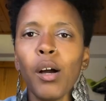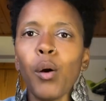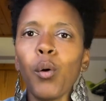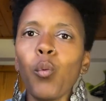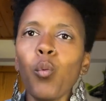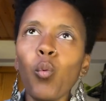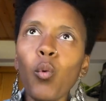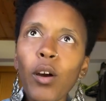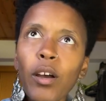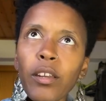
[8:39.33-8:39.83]

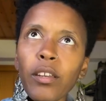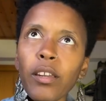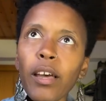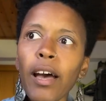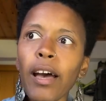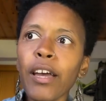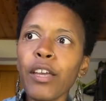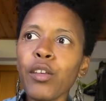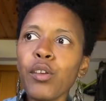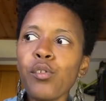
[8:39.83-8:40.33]
One
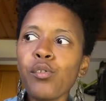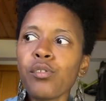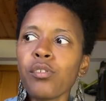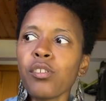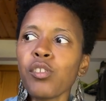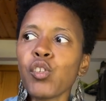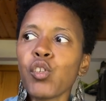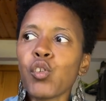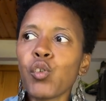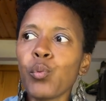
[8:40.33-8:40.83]
I use
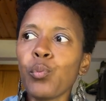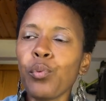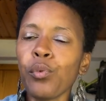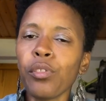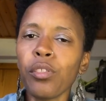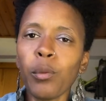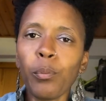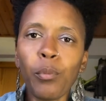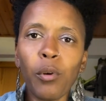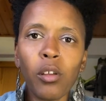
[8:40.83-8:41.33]
it to
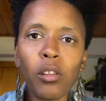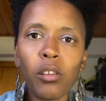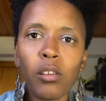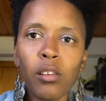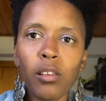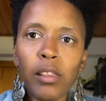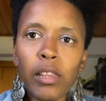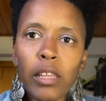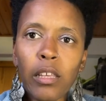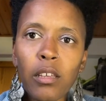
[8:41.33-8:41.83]
put the pot
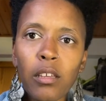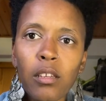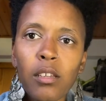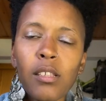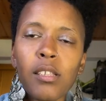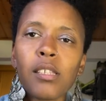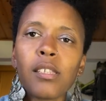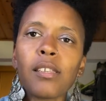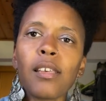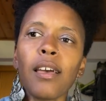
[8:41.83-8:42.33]

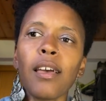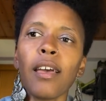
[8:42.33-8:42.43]
lids,